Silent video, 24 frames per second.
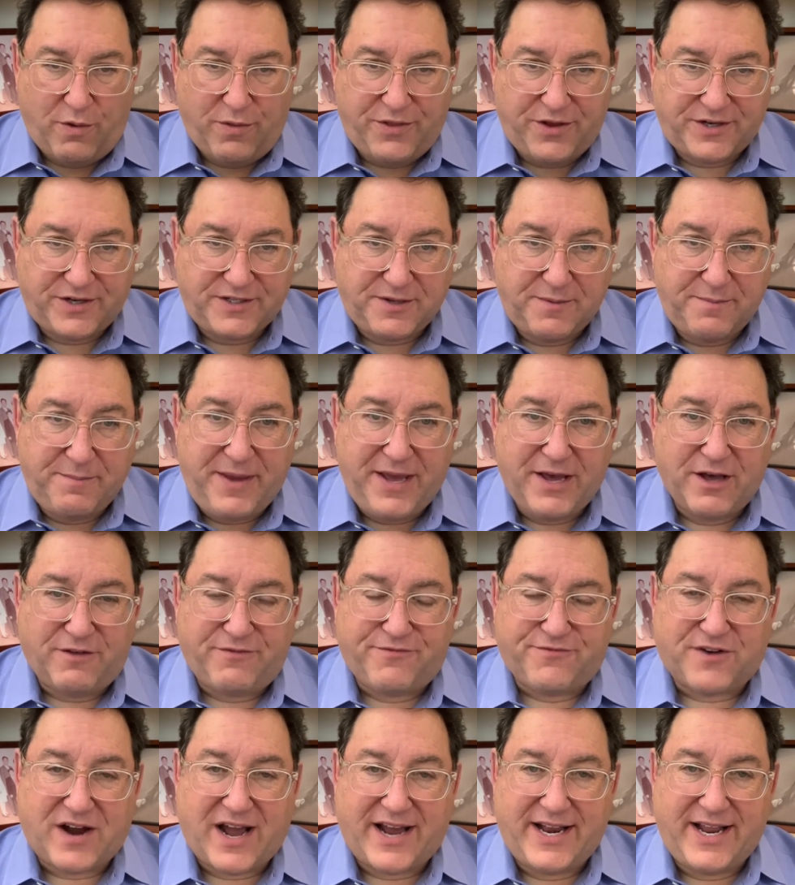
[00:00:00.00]
There's a meal
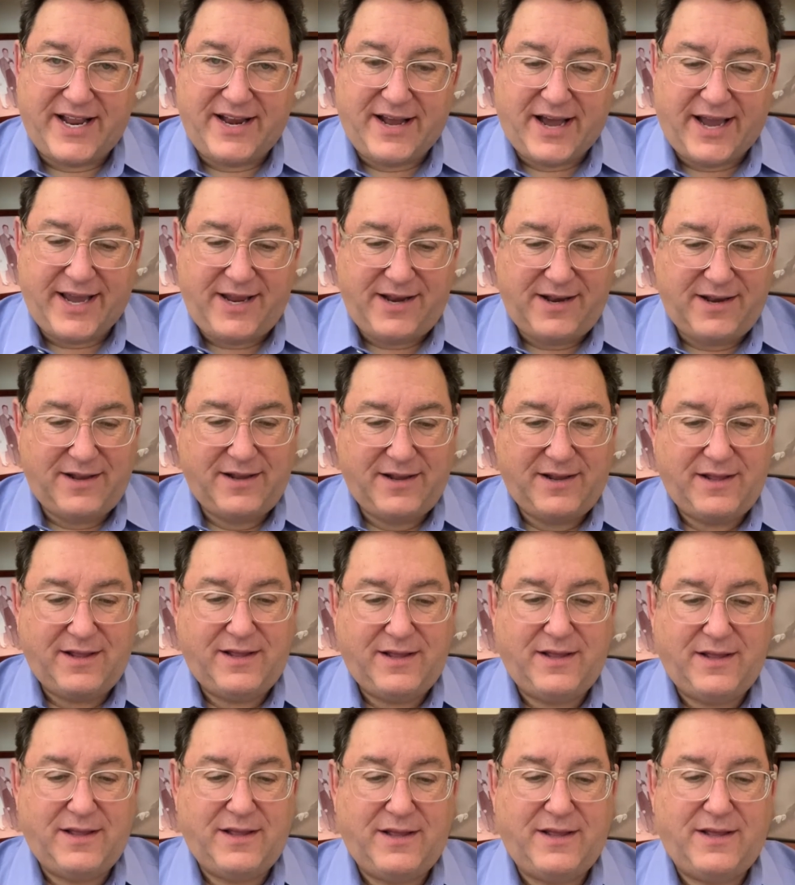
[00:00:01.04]
Friday night,
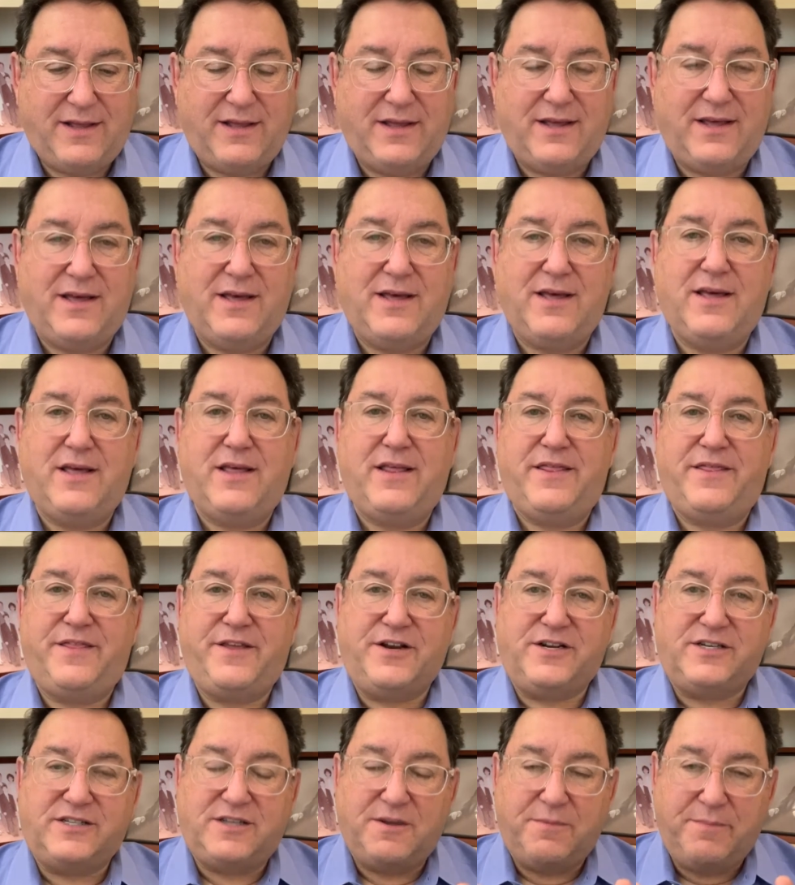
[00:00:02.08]

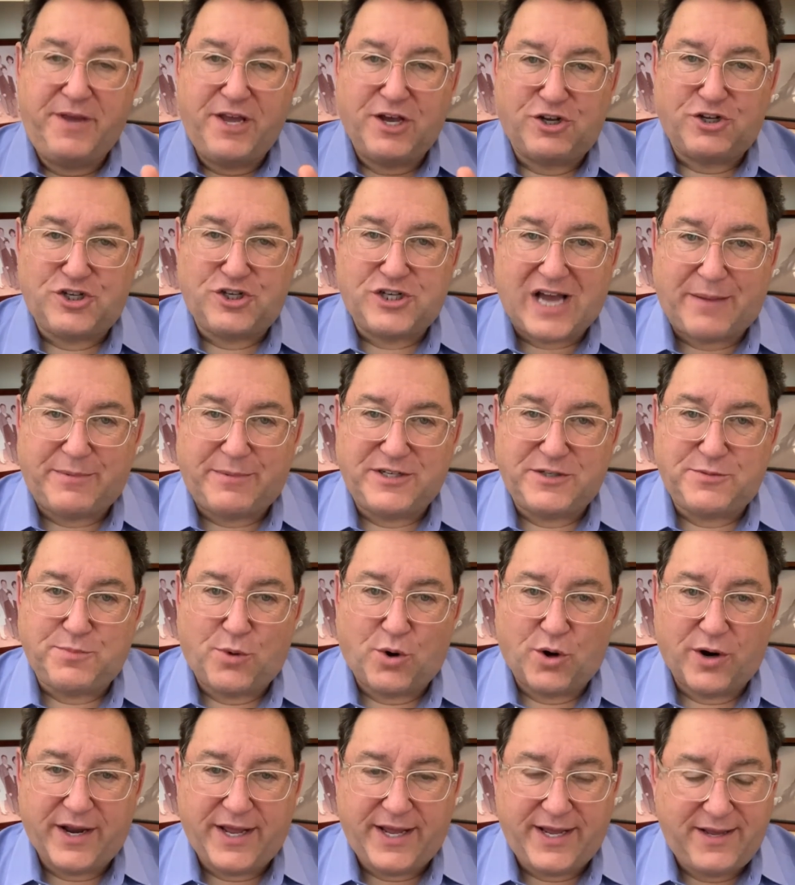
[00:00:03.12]
there's a meal Shabbos
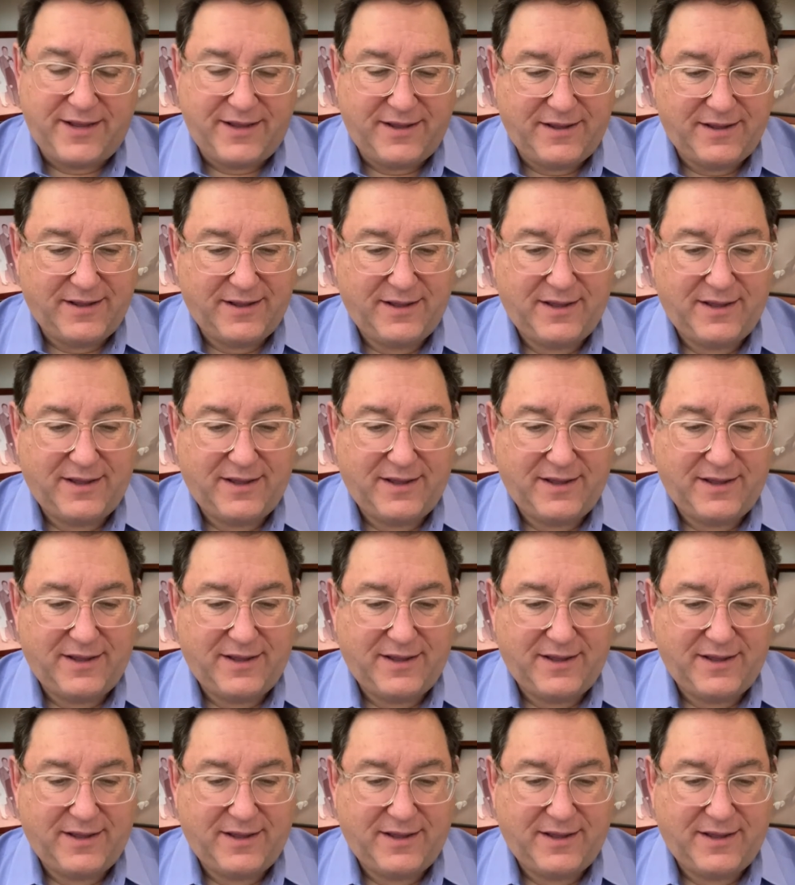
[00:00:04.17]
morning,